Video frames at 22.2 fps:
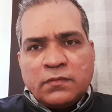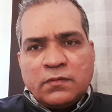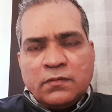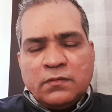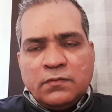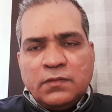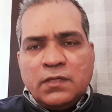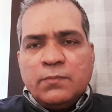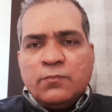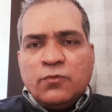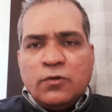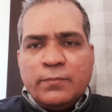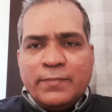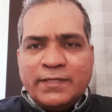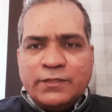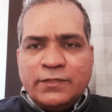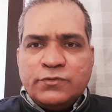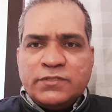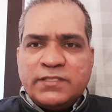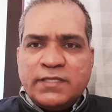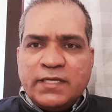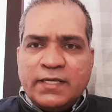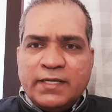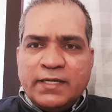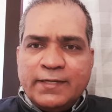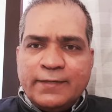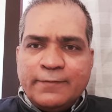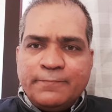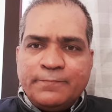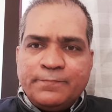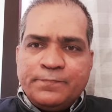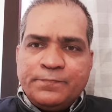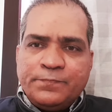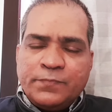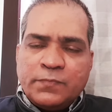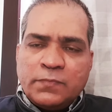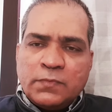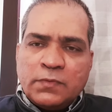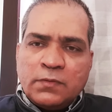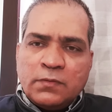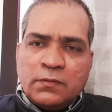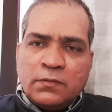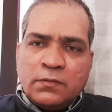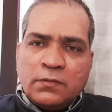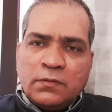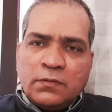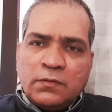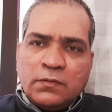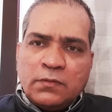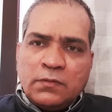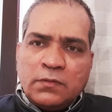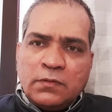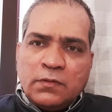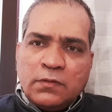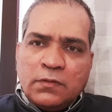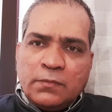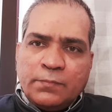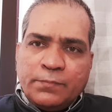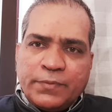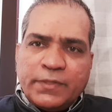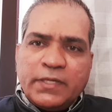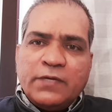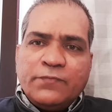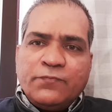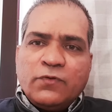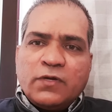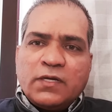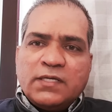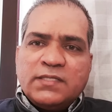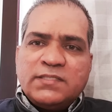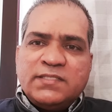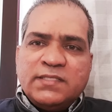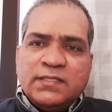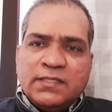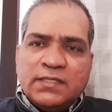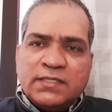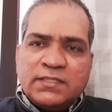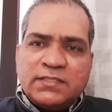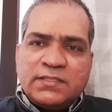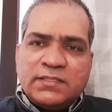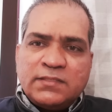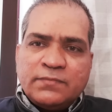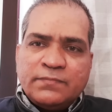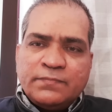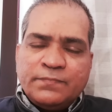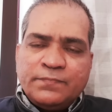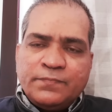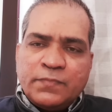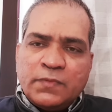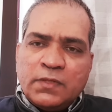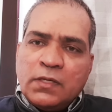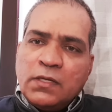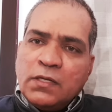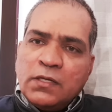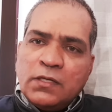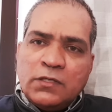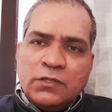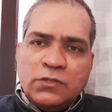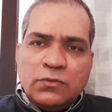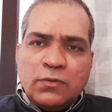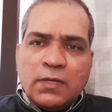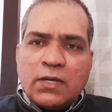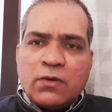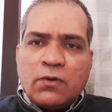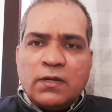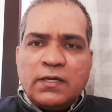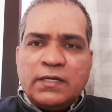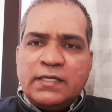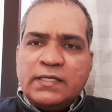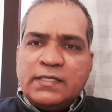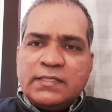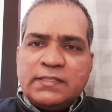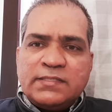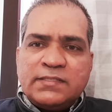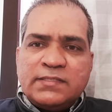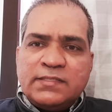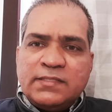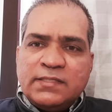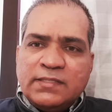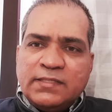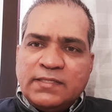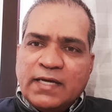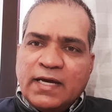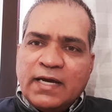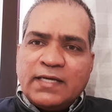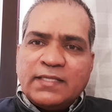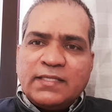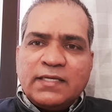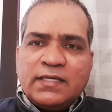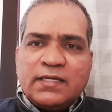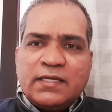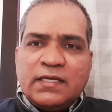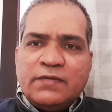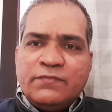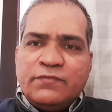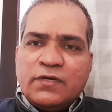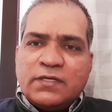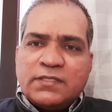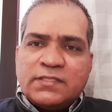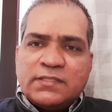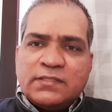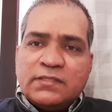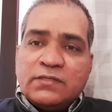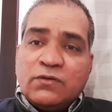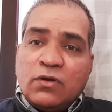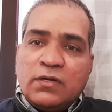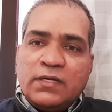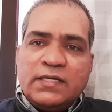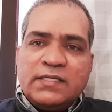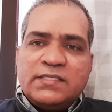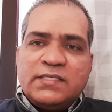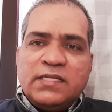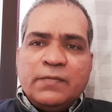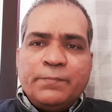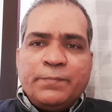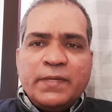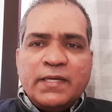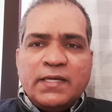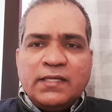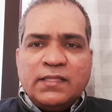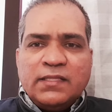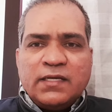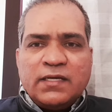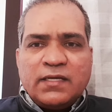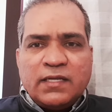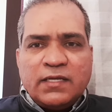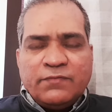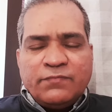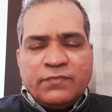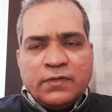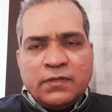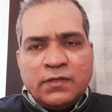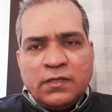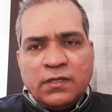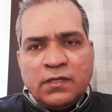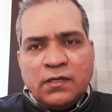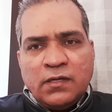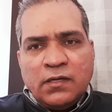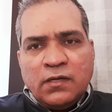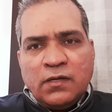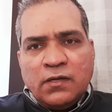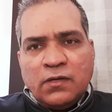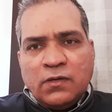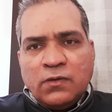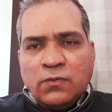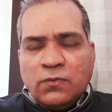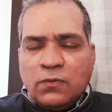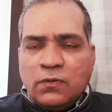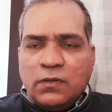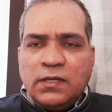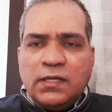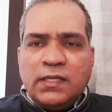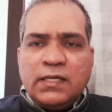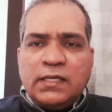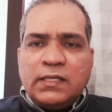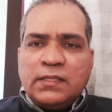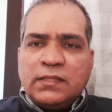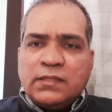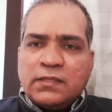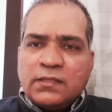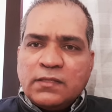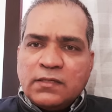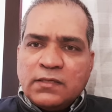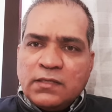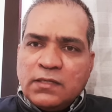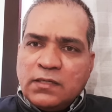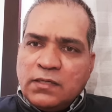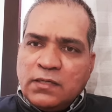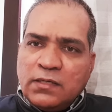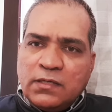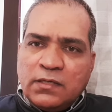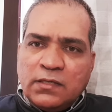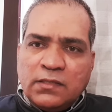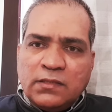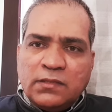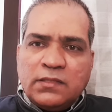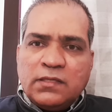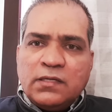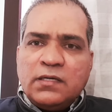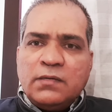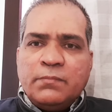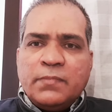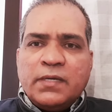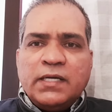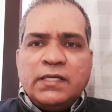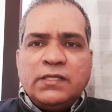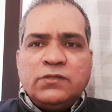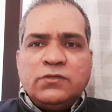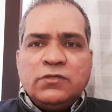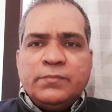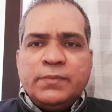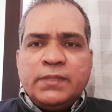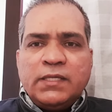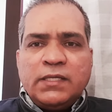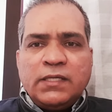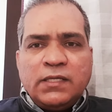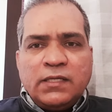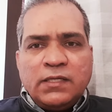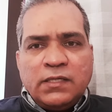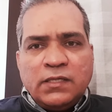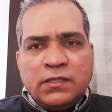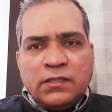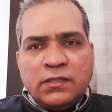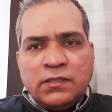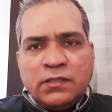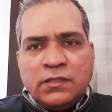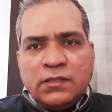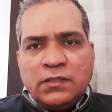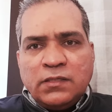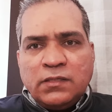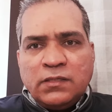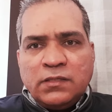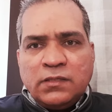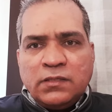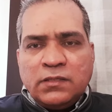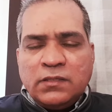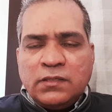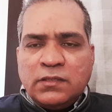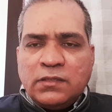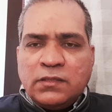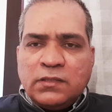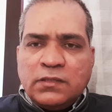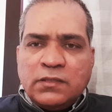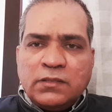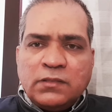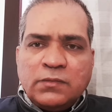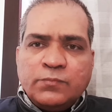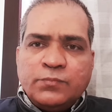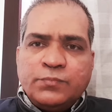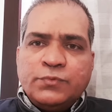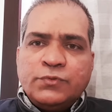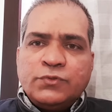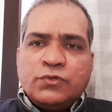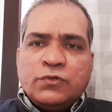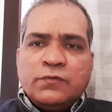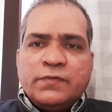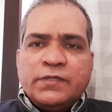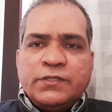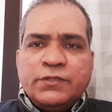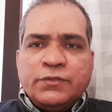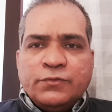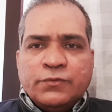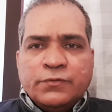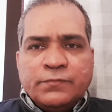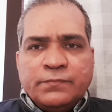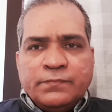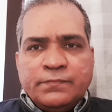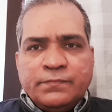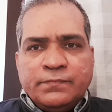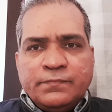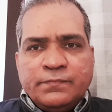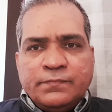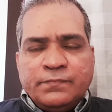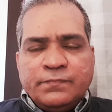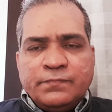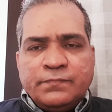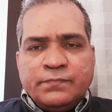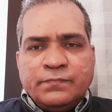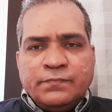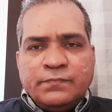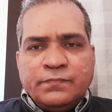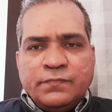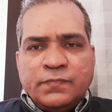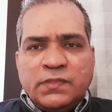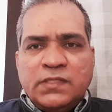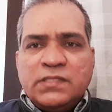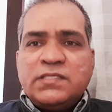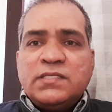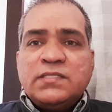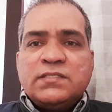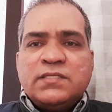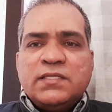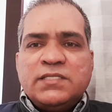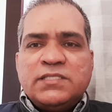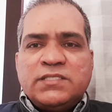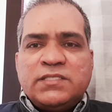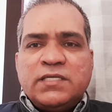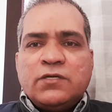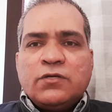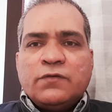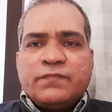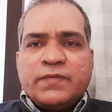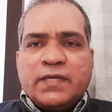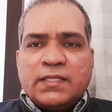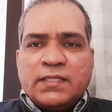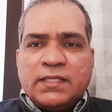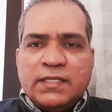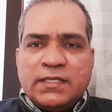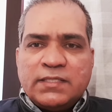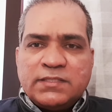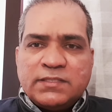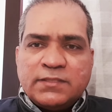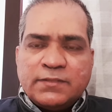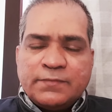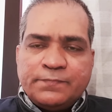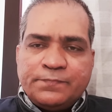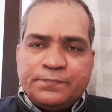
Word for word: The moment you say, pray for us sinners, you are already dug the grave, you are already sleeping in the grave. Only the mud to be put over you. This is the state of Catholics.